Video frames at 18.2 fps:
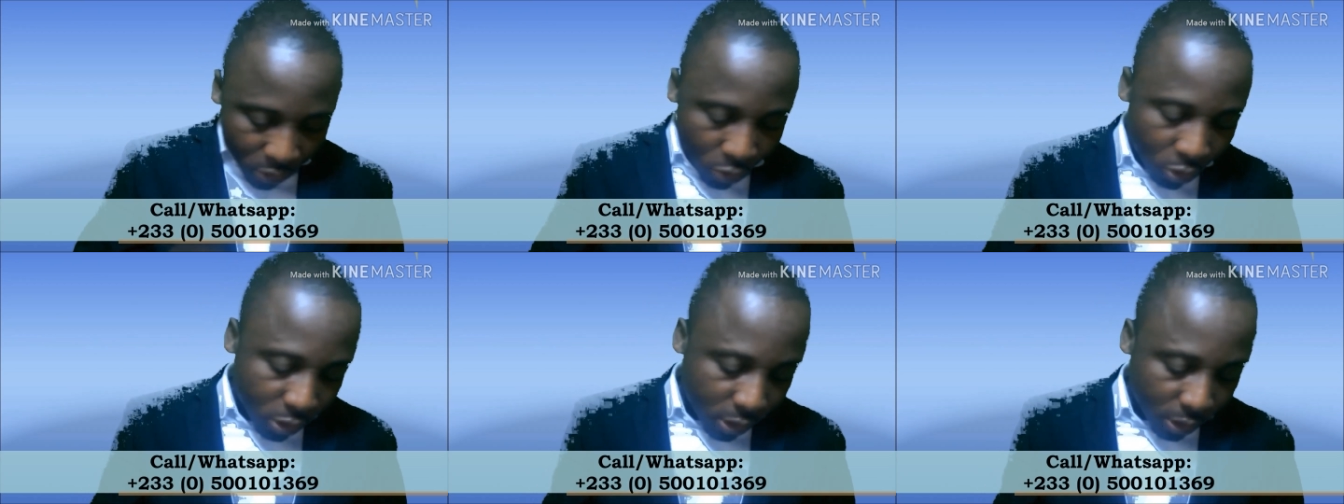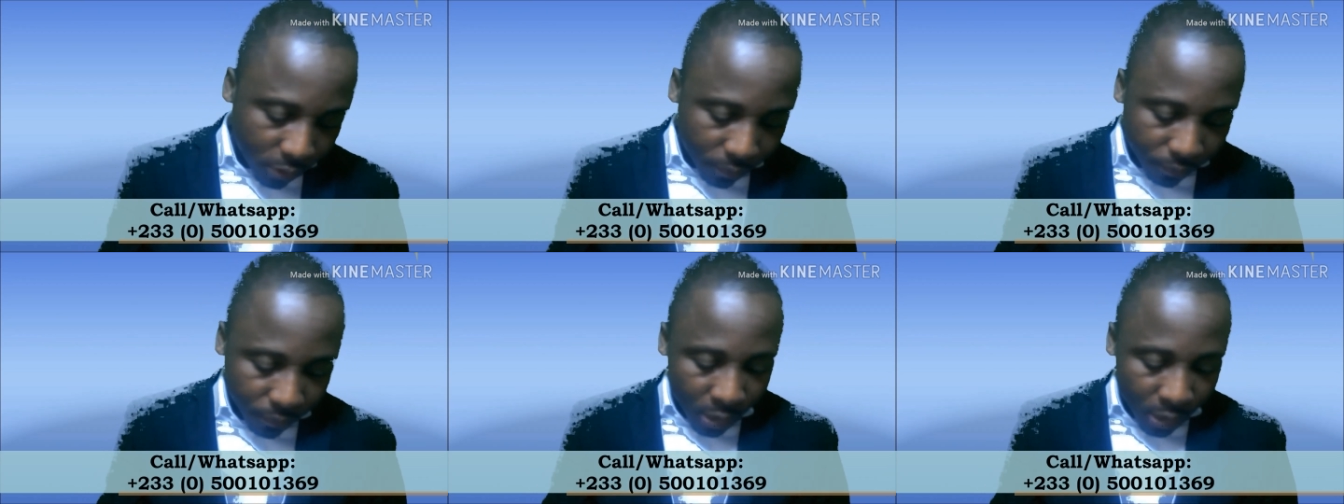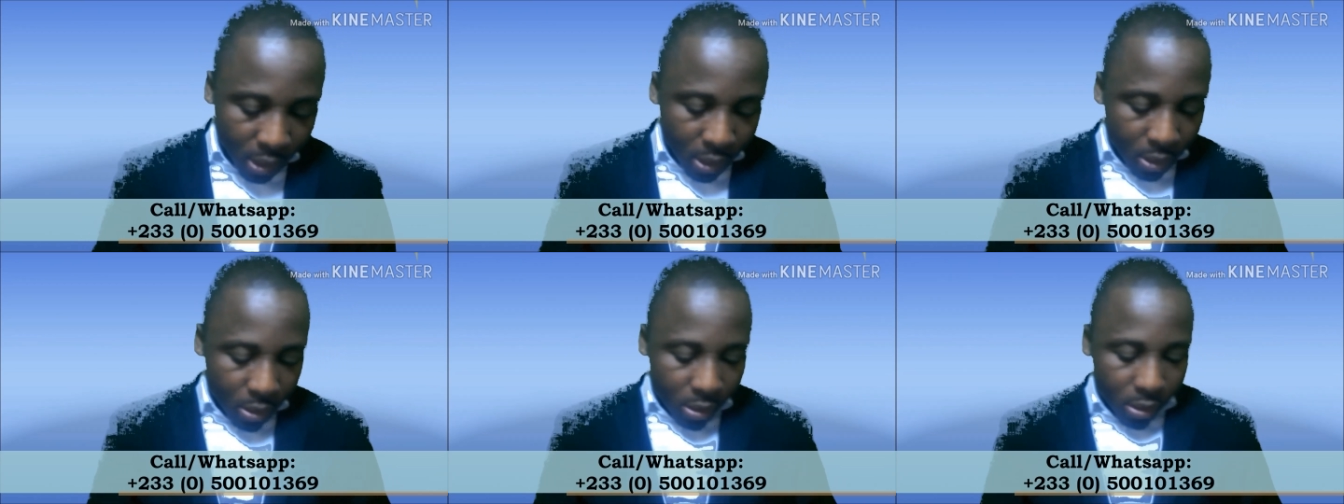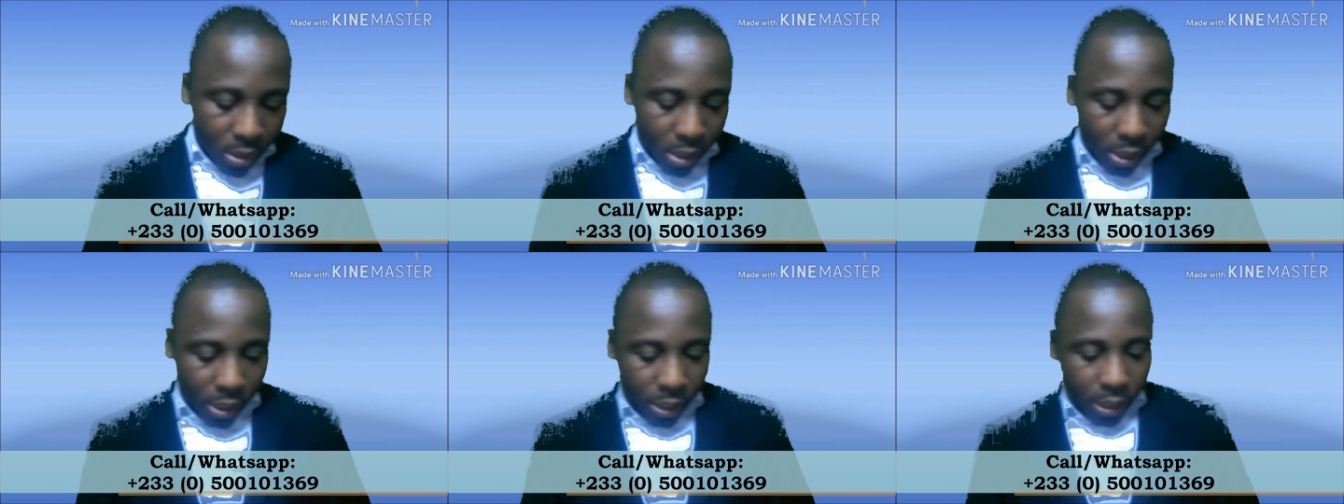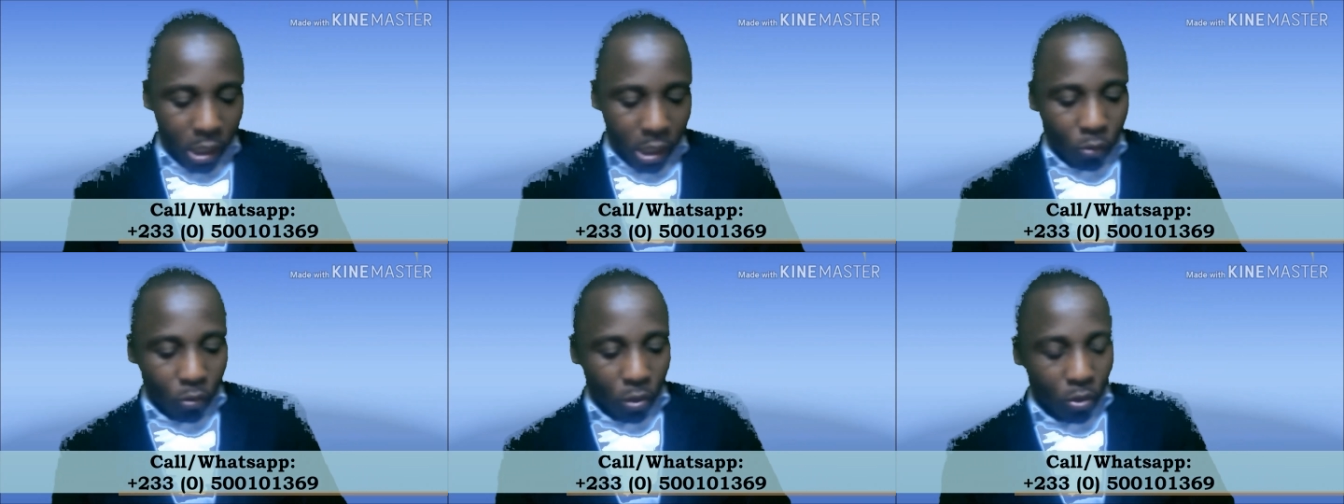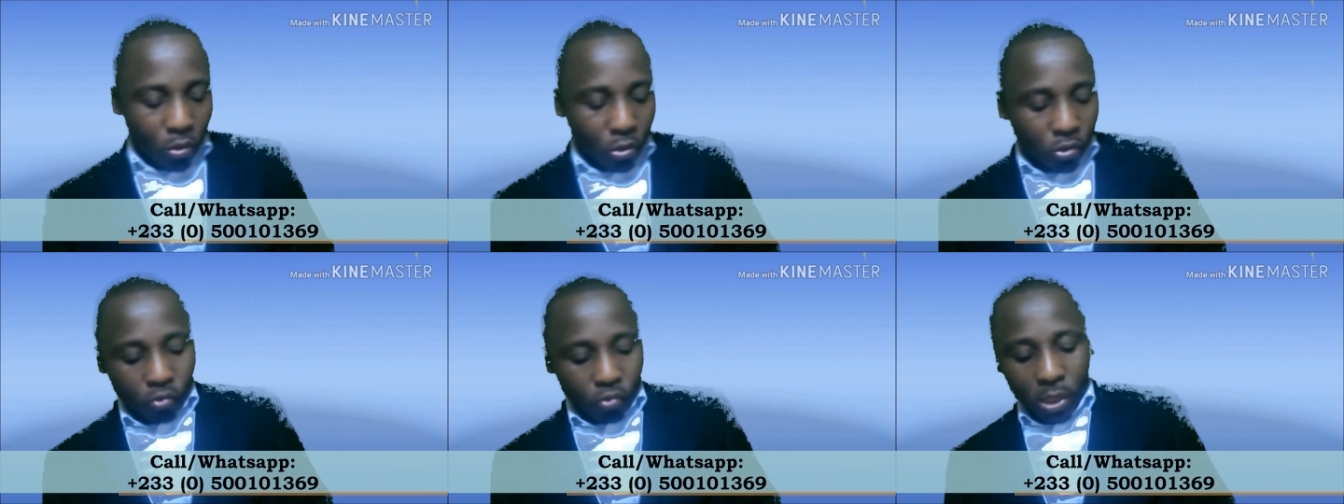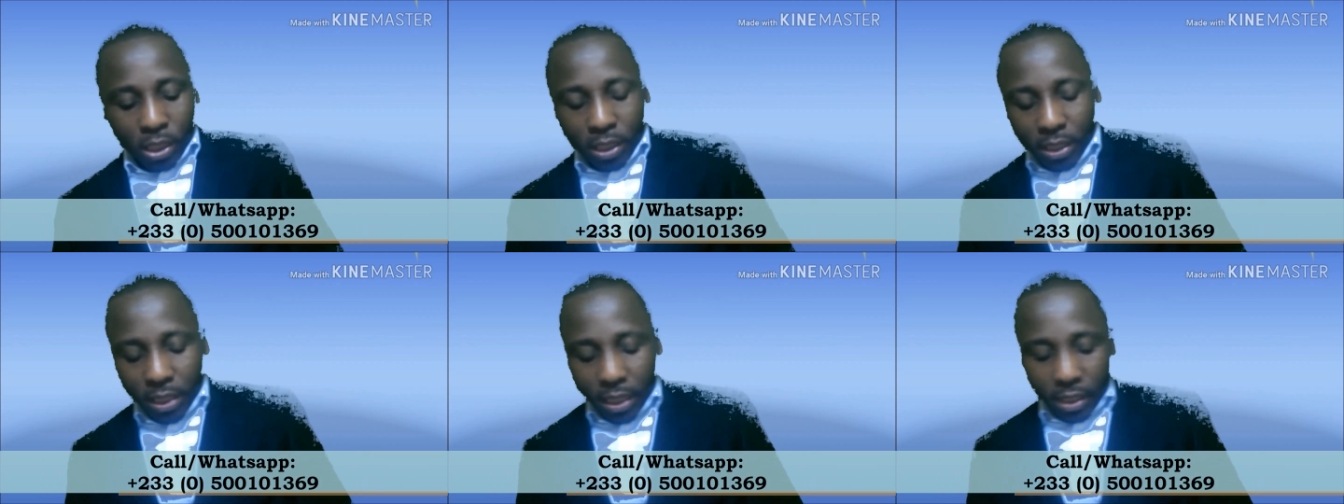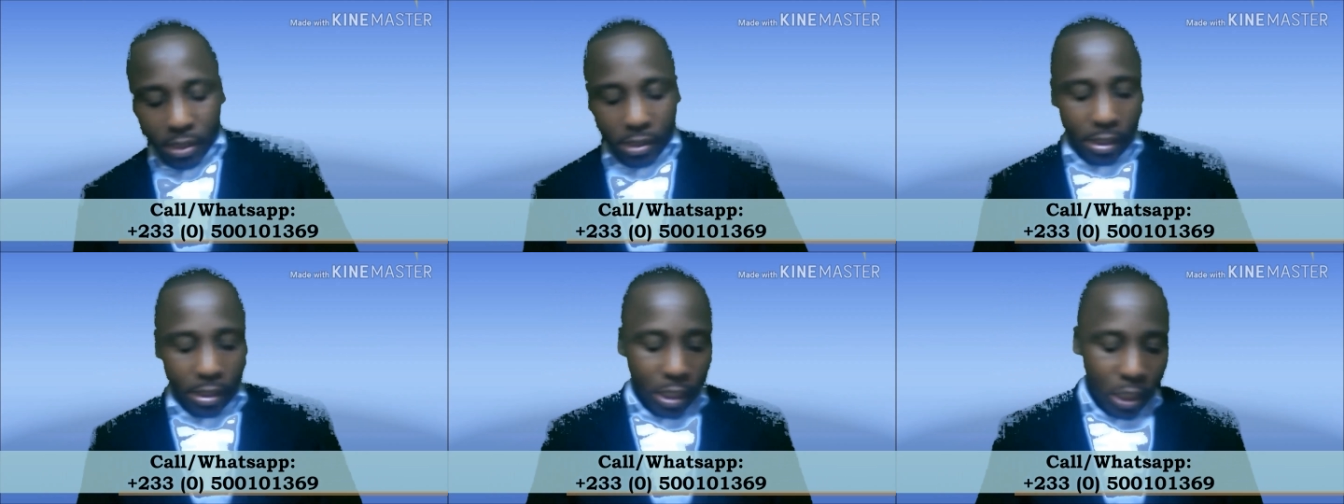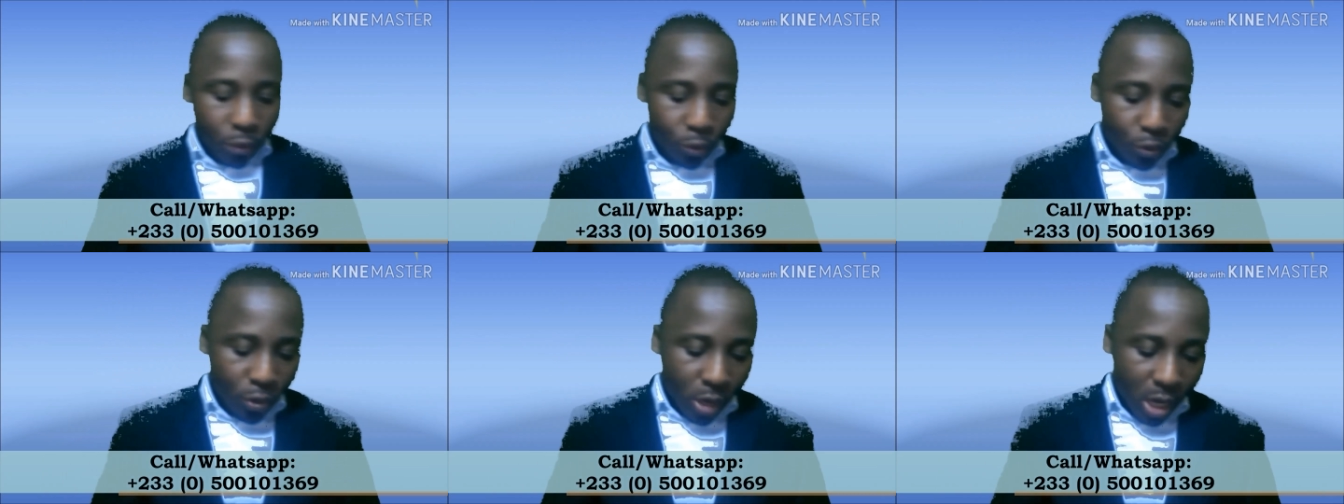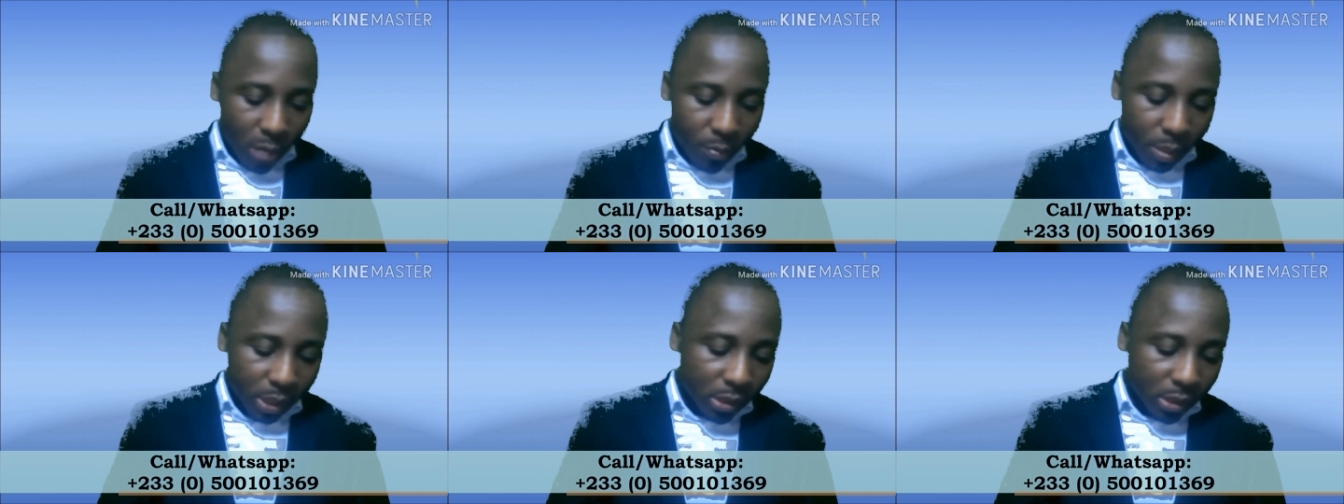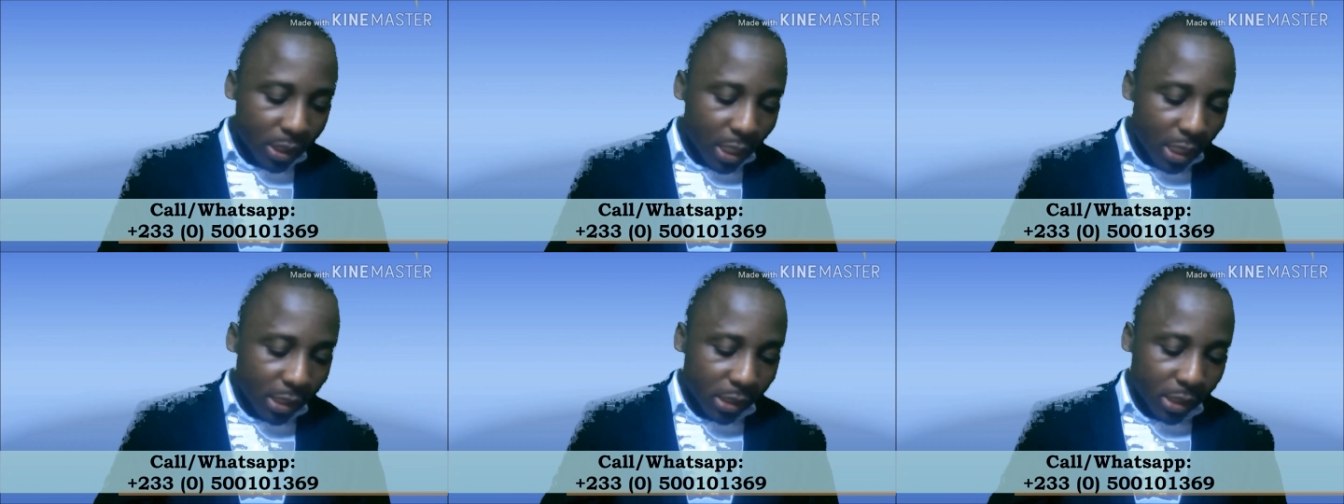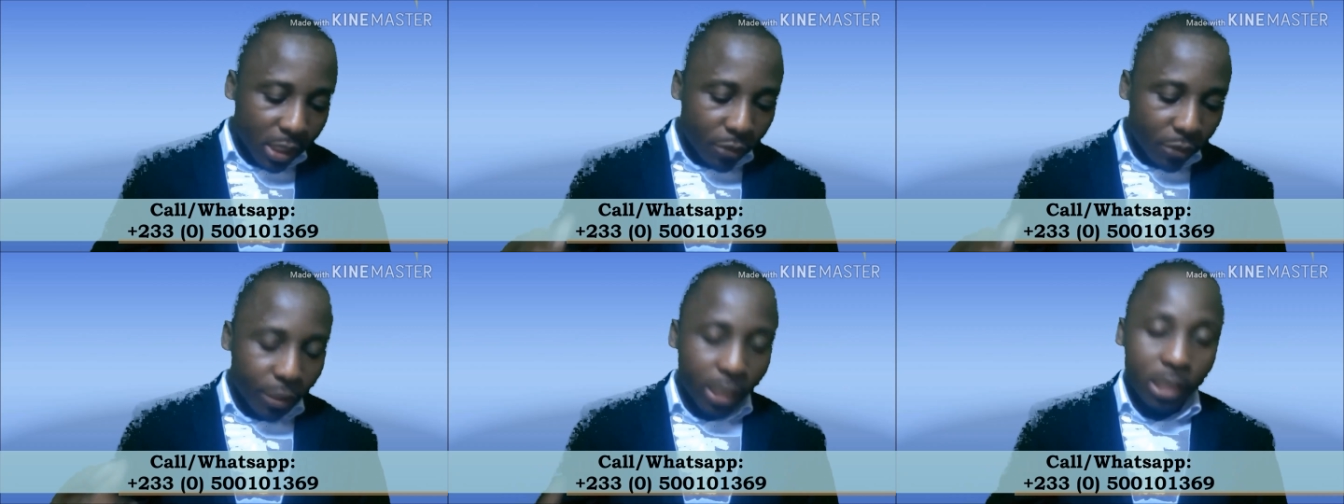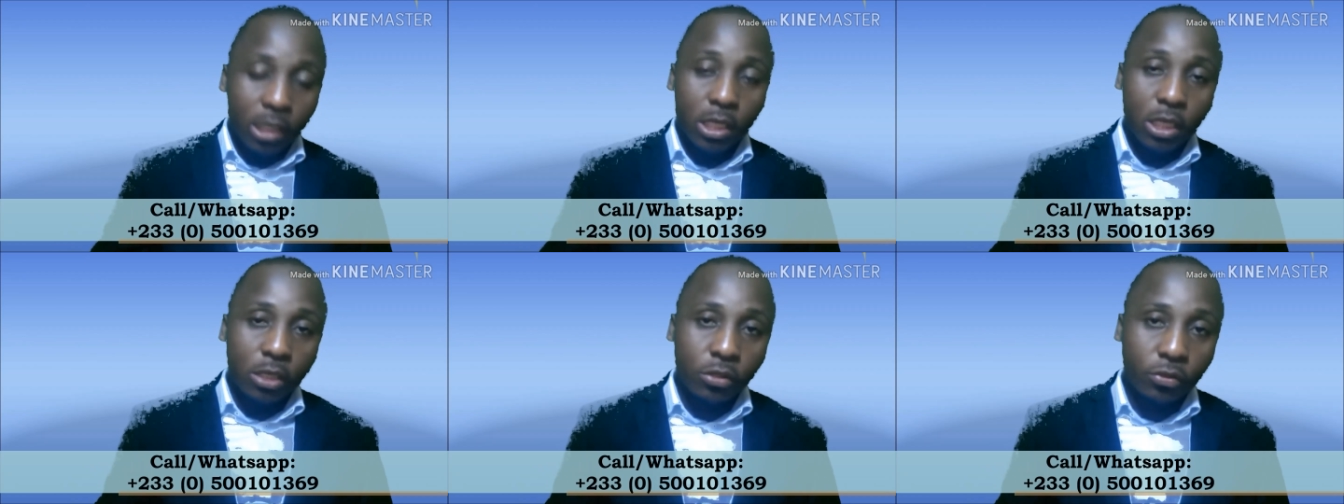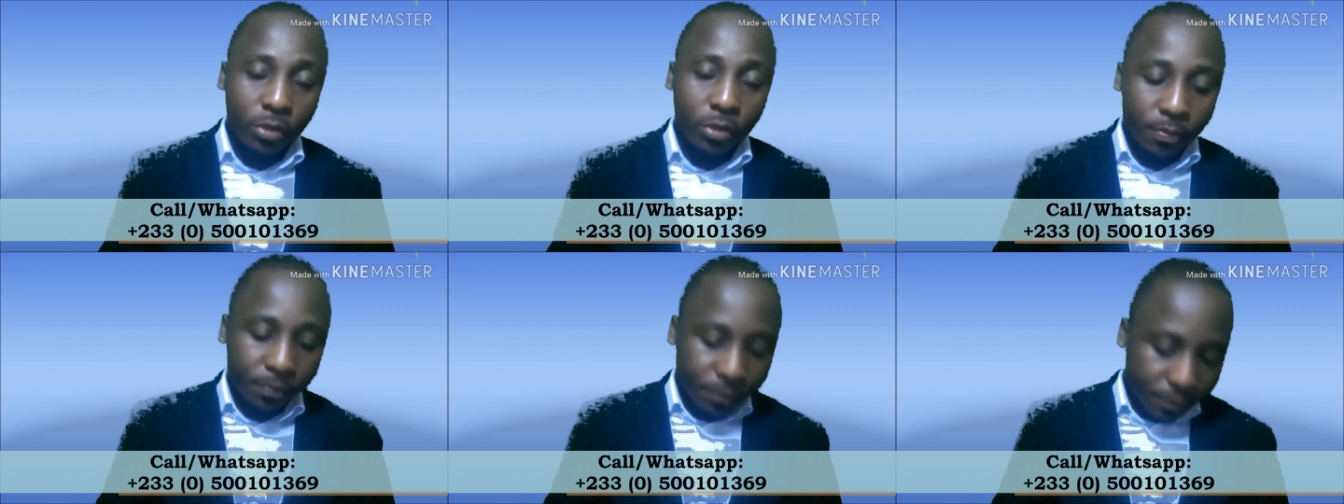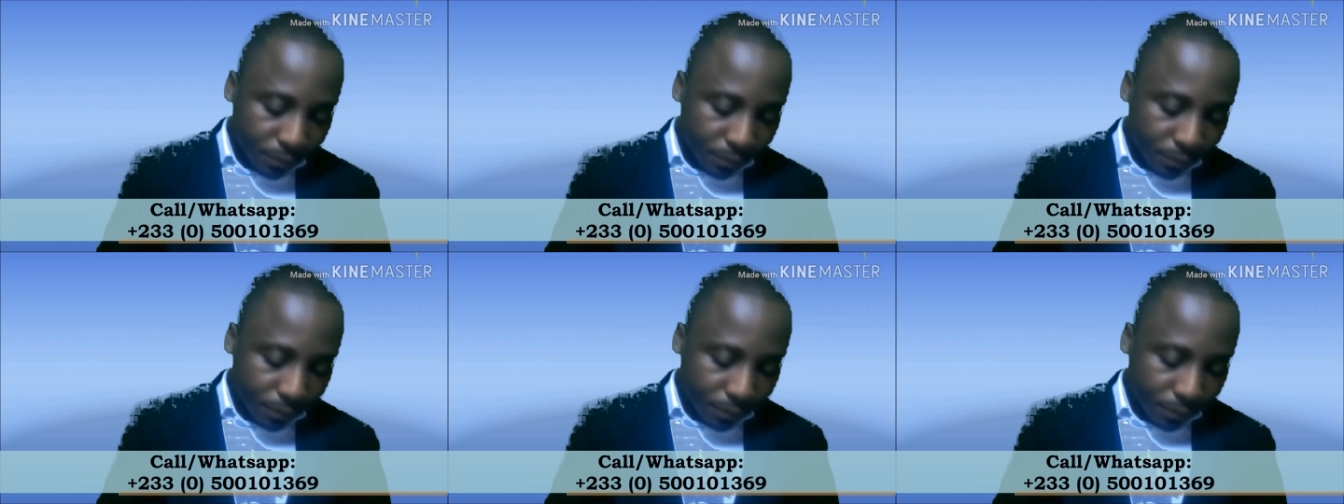Okay, we go to the next requirement. That's the credit history.